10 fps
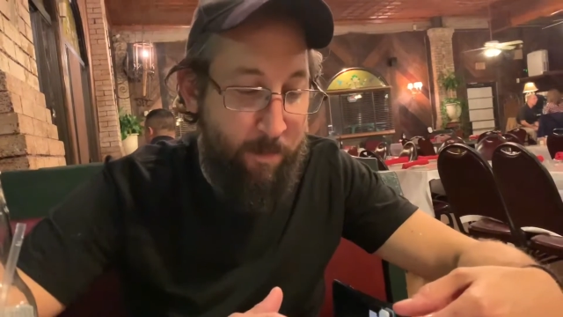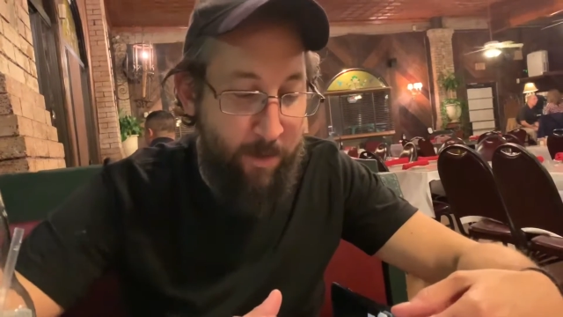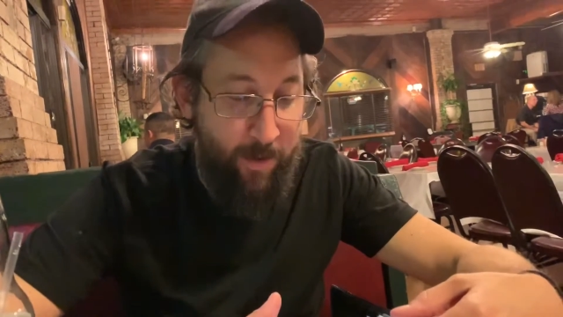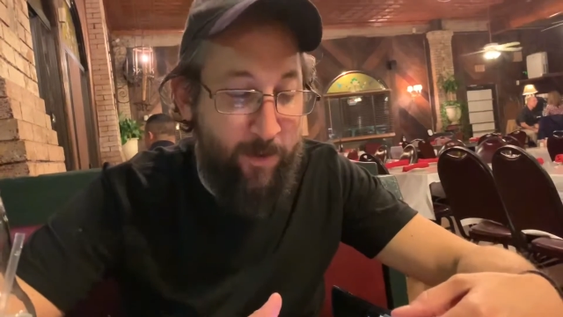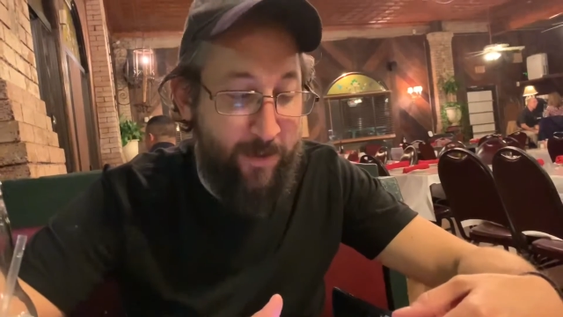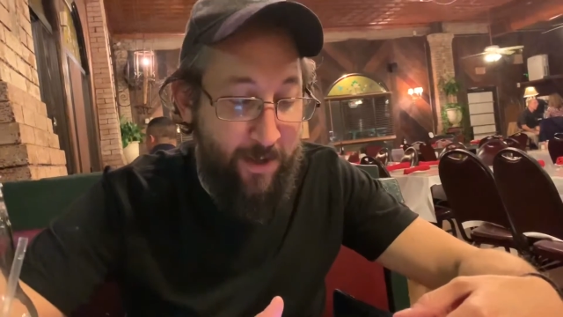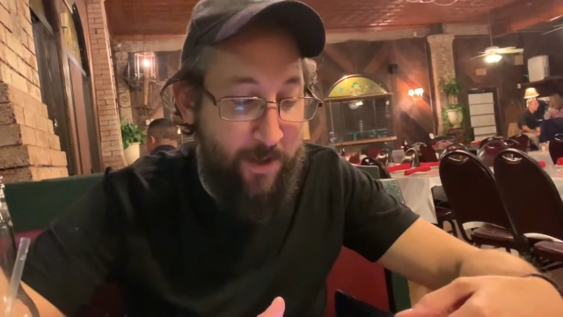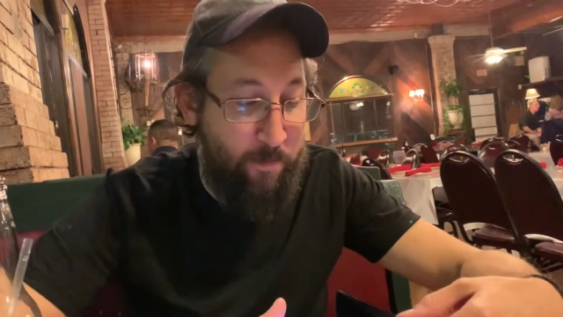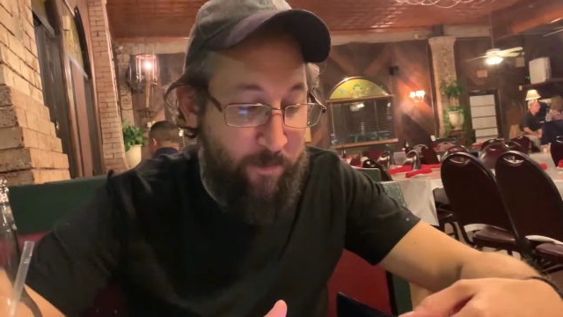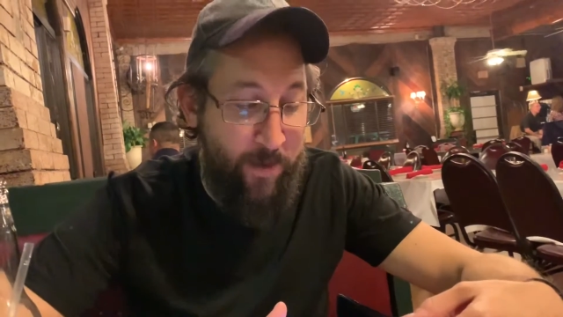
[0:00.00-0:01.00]
But it was
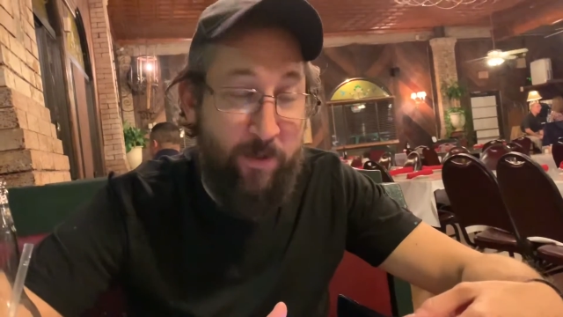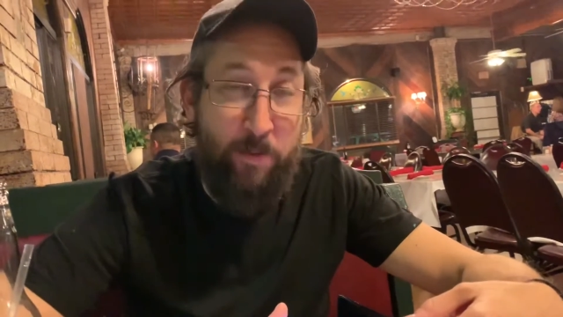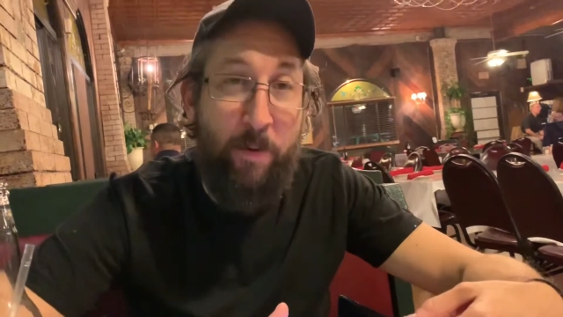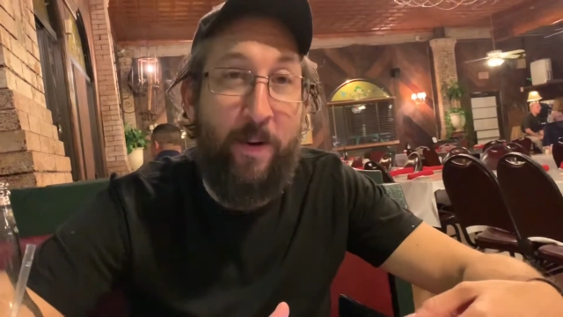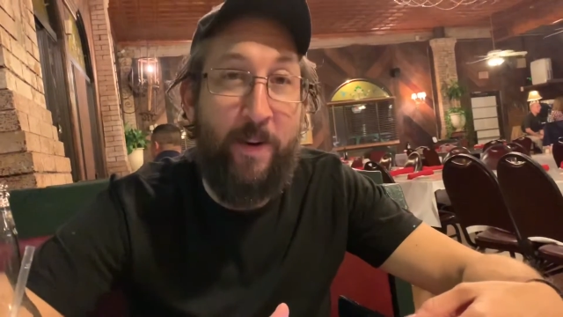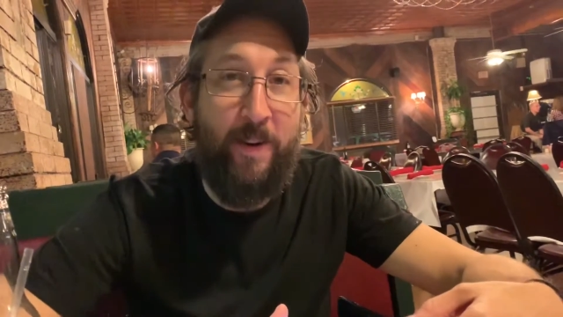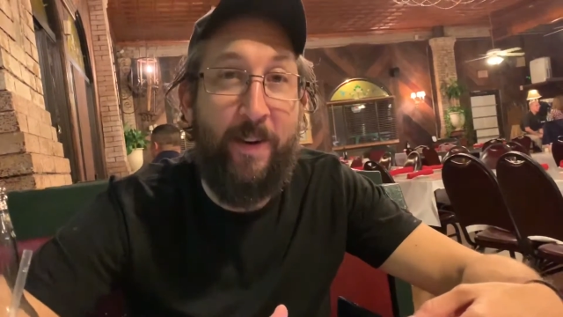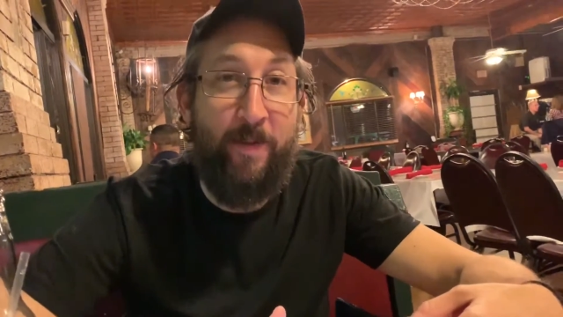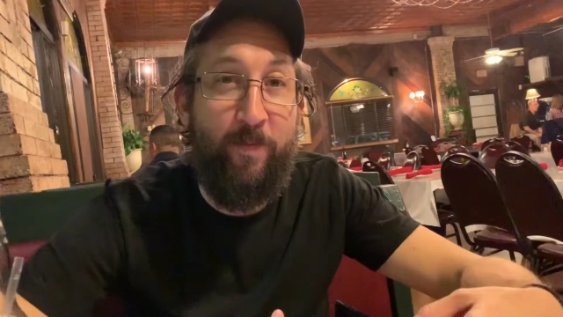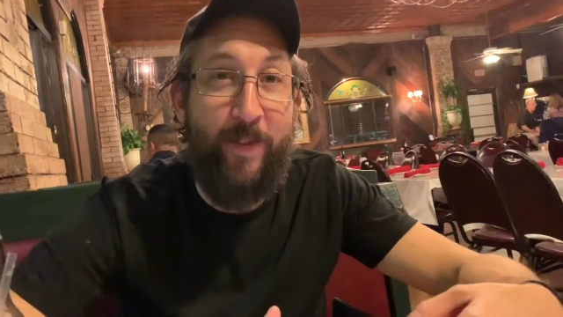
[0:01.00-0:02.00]
good. It was spot on
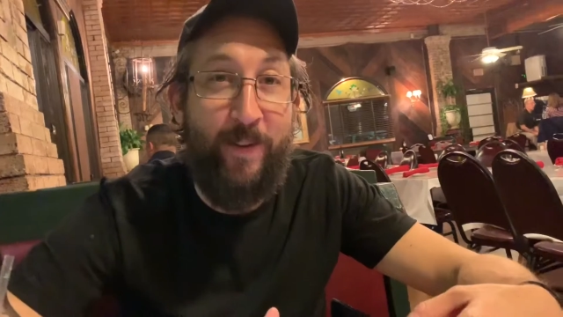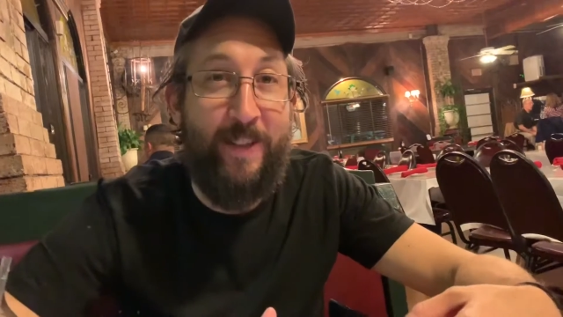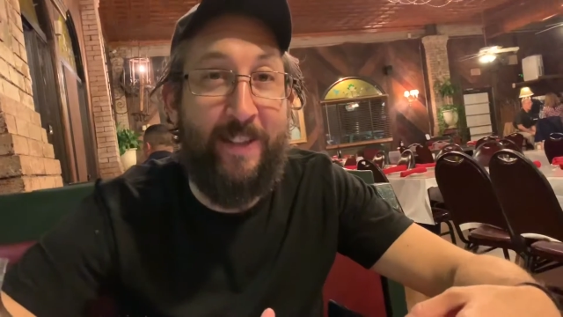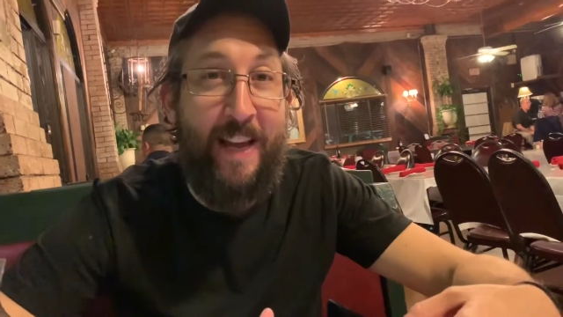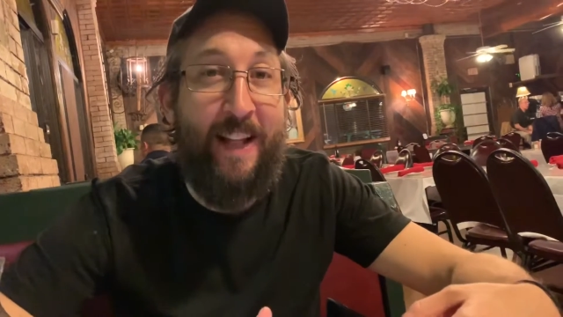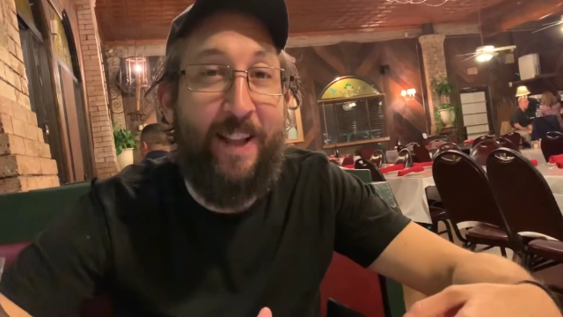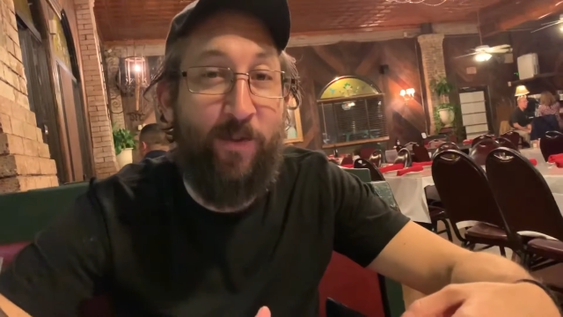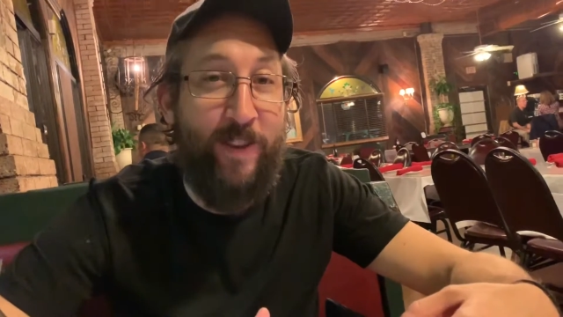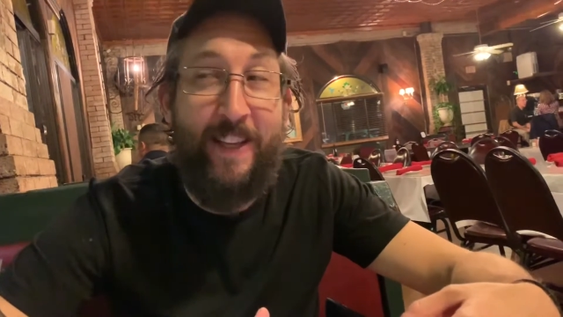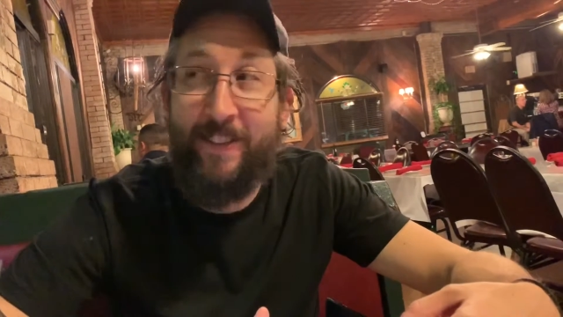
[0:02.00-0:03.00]
good. It was exactly
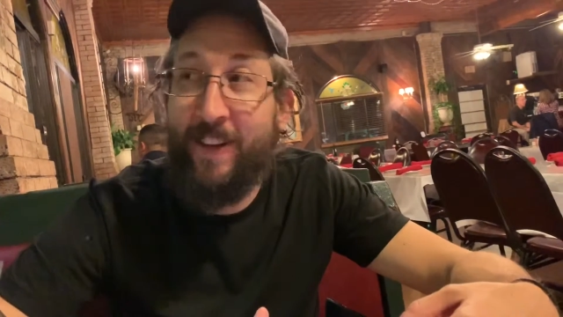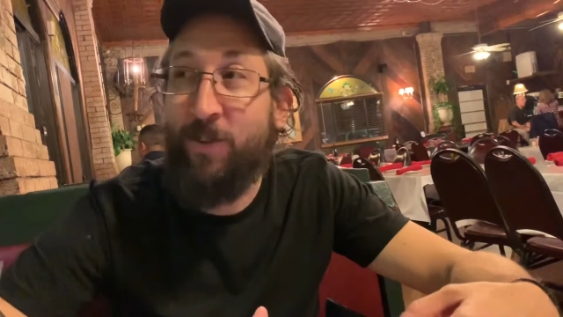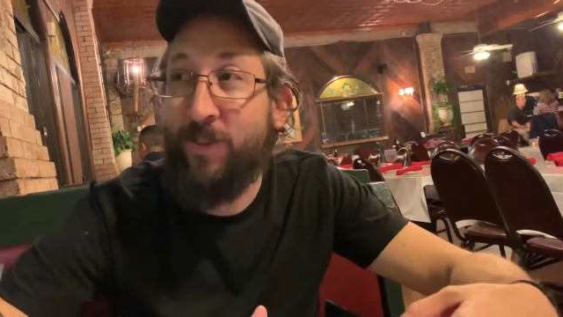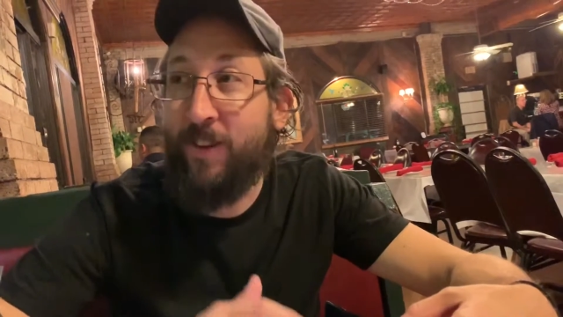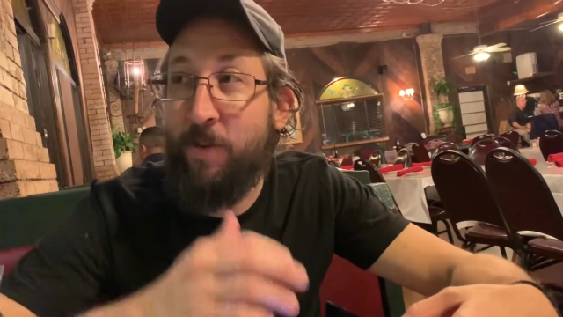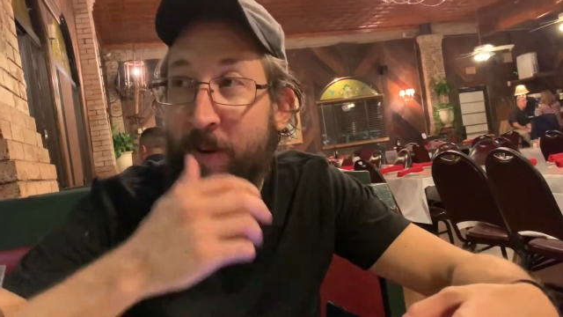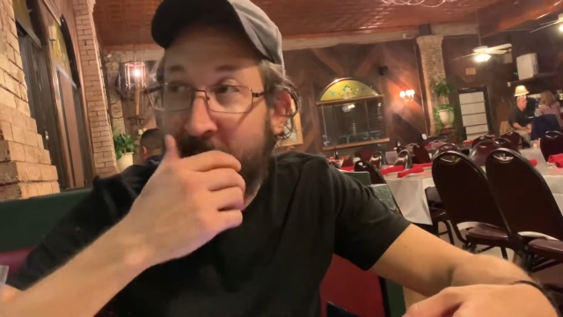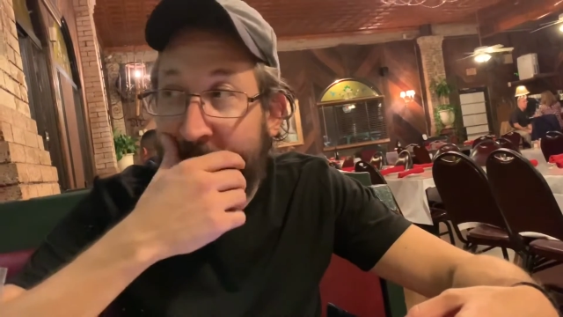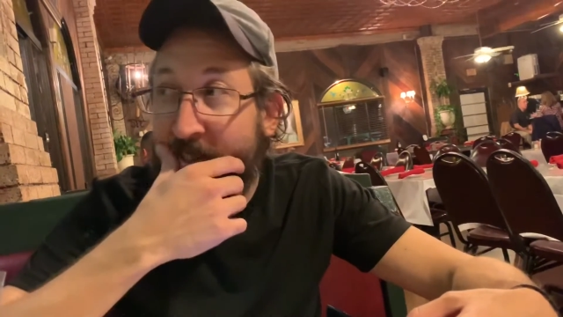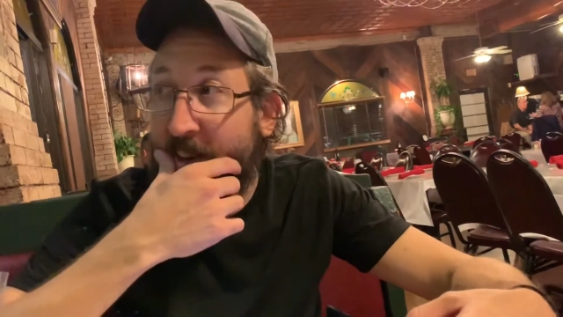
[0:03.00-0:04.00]
what they said it was going to be.
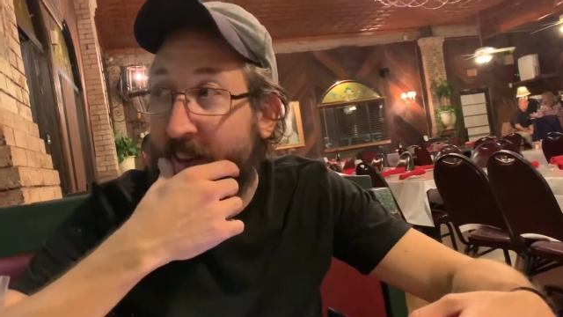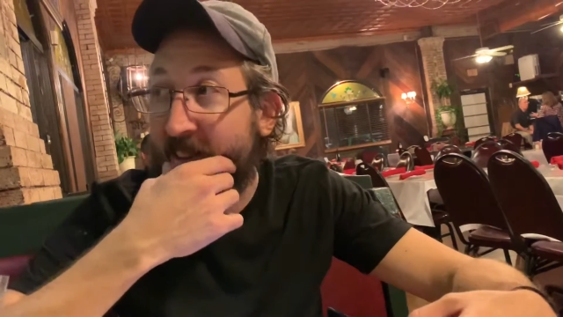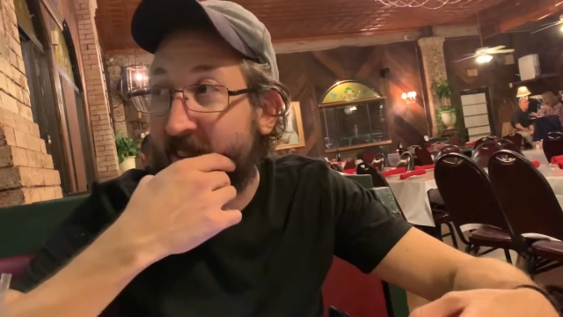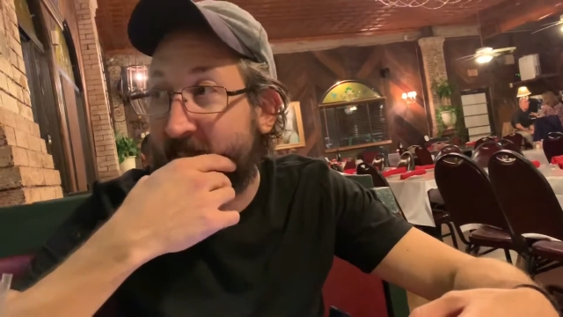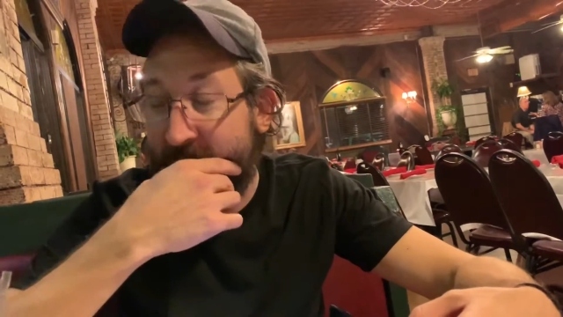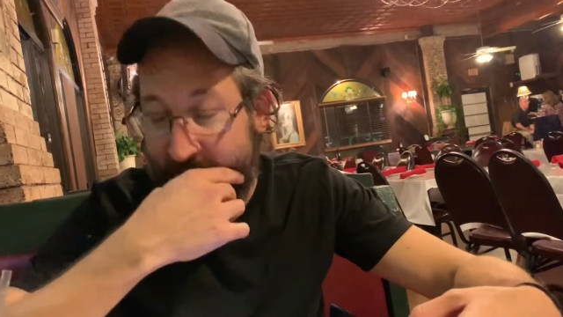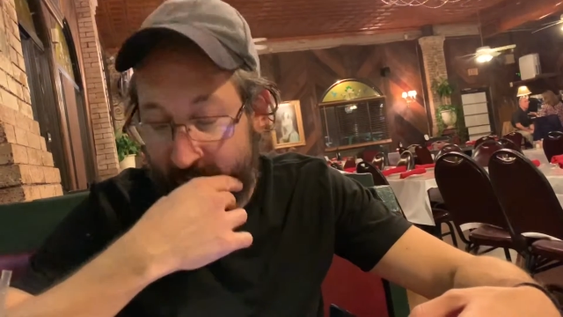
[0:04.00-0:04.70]
It was delicious.